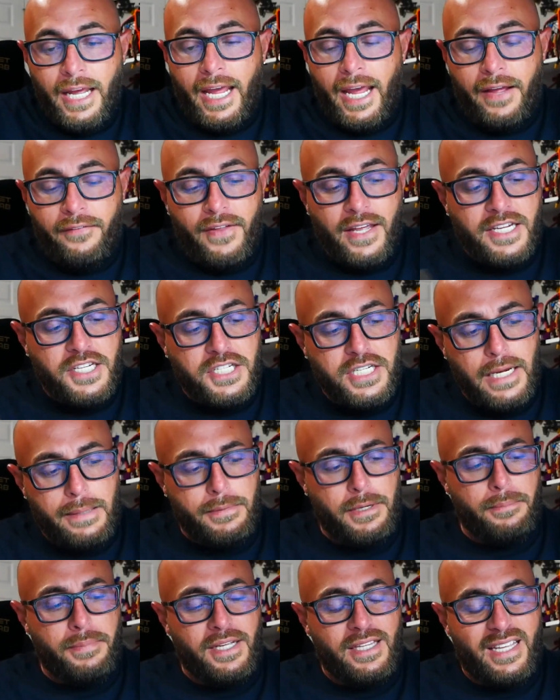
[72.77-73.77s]
And they
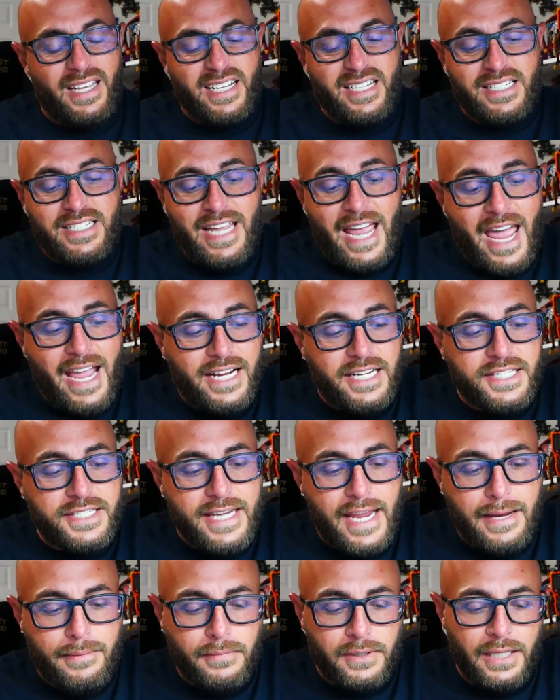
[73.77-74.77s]
seem to be the exact
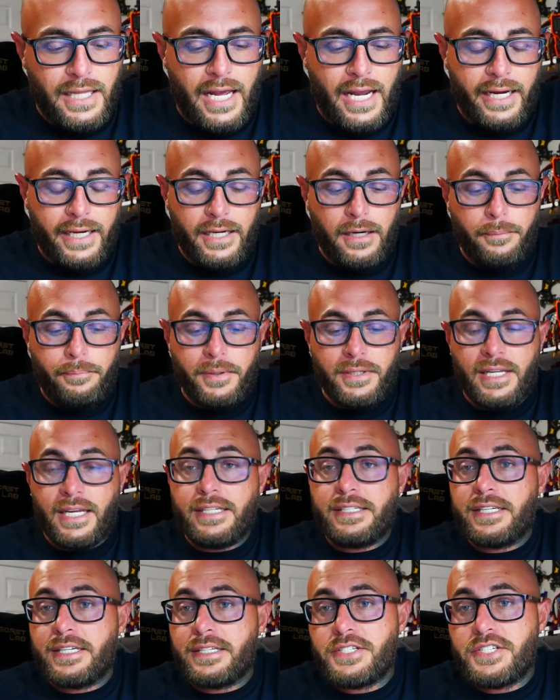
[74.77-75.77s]
same lineup, and
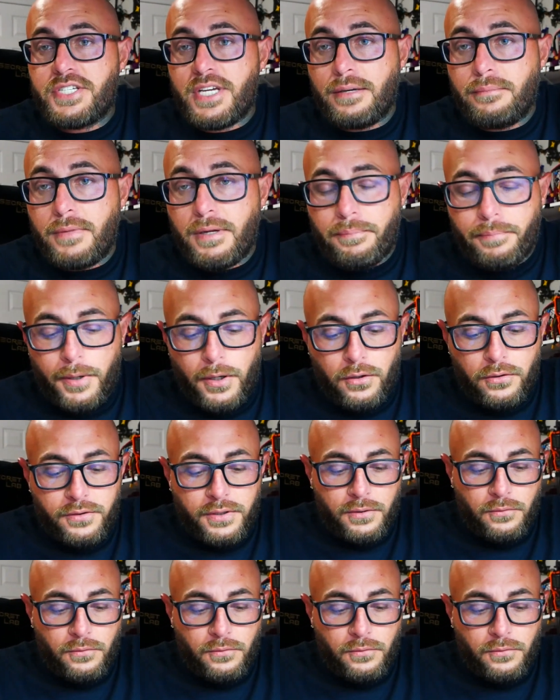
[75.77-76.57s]
they did send me both,